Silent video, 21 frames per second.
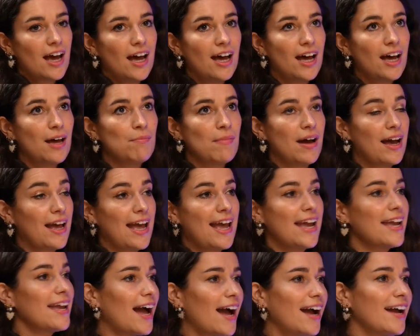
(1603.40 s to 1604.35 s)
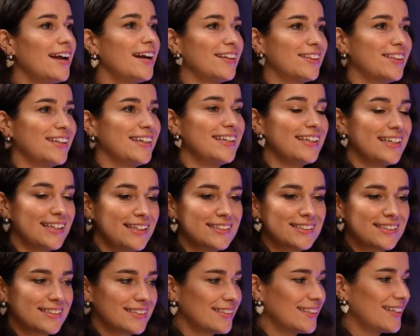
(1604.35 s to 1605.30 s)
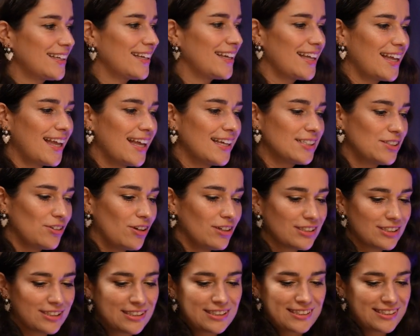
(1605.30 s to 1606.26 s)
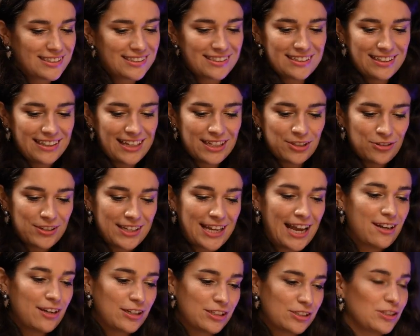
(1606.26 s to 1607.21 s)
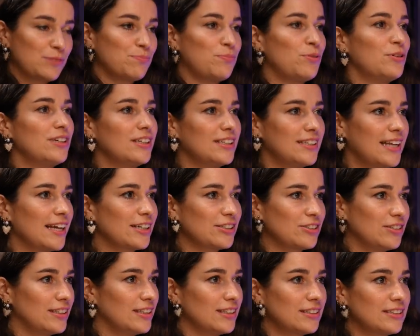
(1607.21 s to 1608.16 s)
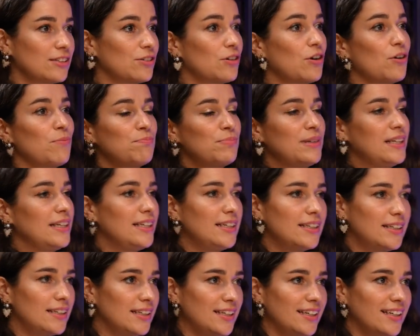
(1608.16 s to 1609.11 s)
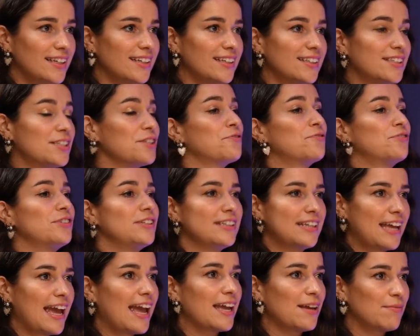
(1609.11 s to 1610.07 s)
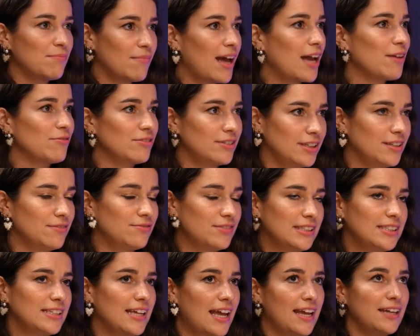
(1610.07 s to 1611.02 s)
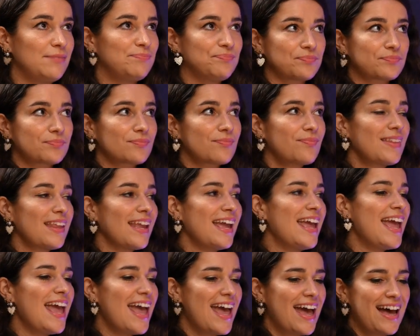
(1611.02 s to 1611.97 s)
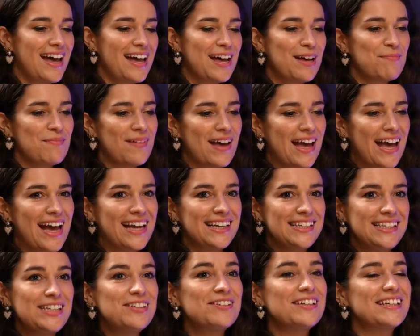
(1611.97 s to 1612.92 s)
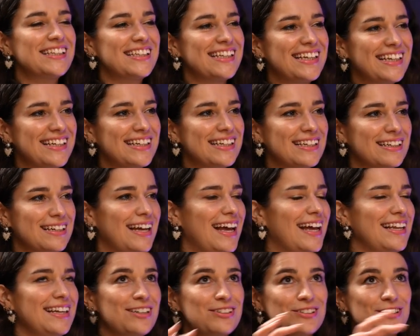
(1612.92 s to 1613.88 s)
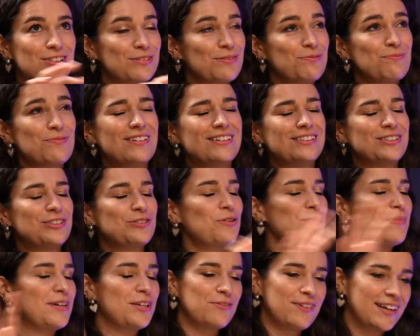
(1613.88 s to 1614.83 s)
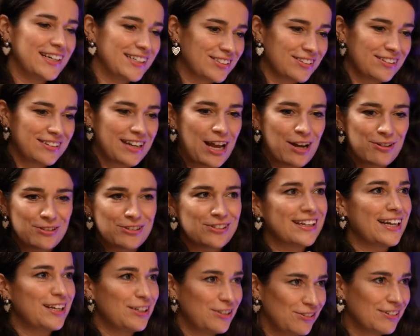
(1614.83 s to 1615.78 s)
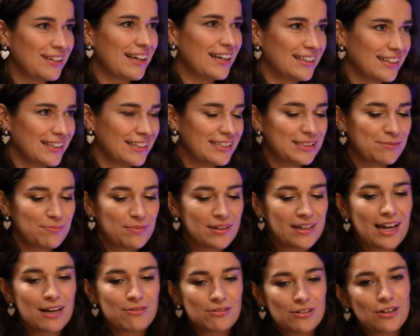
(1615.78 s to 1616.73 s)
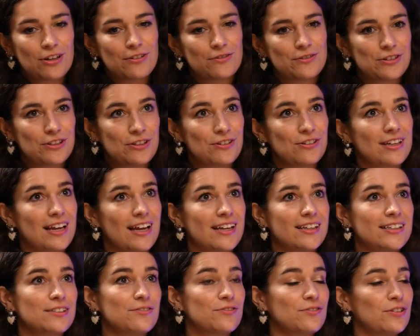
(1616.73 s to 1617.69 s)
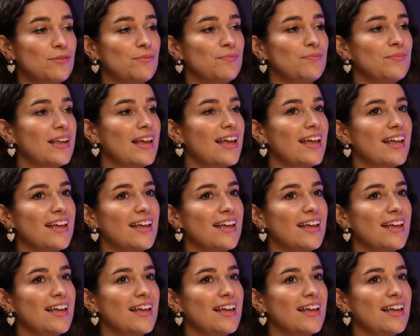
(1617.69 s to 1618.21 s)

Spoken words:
AI, I think, is not just you cannot just put it next to it. It's a completely different game, I would even say. And here I think, and there's so many ways on how you can look at this, but I would love to look at it from